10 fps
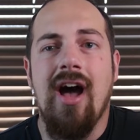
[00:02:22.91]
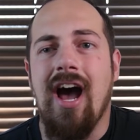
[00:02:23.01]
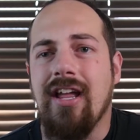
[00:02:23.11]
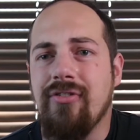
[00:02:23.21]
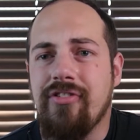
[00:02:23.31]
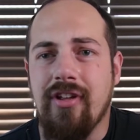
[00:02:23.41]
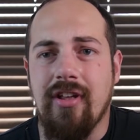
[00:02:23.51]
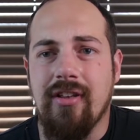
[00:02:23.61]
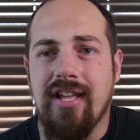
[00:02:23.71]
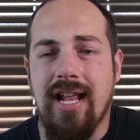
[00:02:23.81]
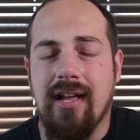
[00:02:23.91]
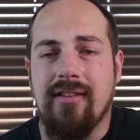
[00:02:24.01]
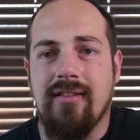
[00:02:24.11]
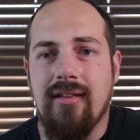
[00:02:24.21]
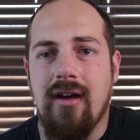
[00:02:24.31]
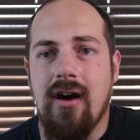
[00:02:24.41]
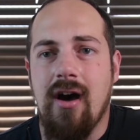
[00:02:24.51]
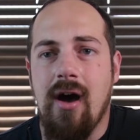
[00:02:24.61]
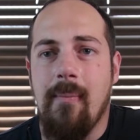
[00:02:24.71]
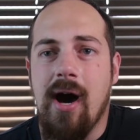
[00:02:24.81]
I used to connect
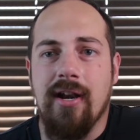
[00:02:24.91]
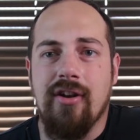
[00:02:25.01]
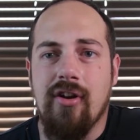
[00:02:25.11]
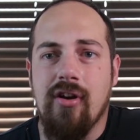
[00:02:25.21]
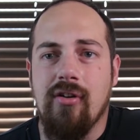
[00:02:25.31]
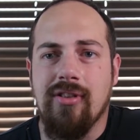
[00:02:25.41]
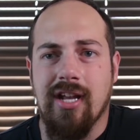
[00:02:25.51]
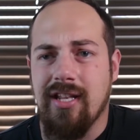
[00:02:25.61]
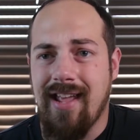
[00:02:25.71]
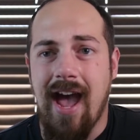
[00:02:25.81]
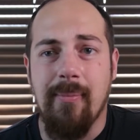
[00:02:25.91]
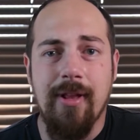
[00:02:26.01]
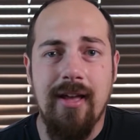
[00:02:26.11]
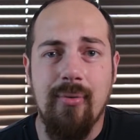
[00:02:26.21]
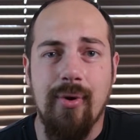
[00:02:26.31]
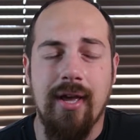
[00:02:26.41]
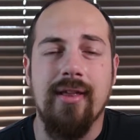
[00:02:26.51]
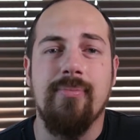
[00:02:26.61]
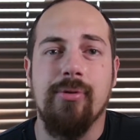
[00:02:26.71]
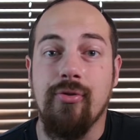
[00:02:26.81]
a monitor like a tablet
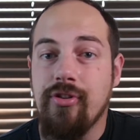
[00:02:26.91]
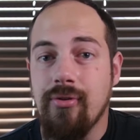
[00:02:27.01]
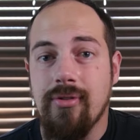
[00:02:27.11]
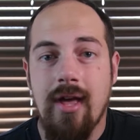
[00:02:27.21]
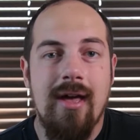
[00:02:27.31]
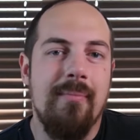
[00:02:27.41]
with Bluetooth,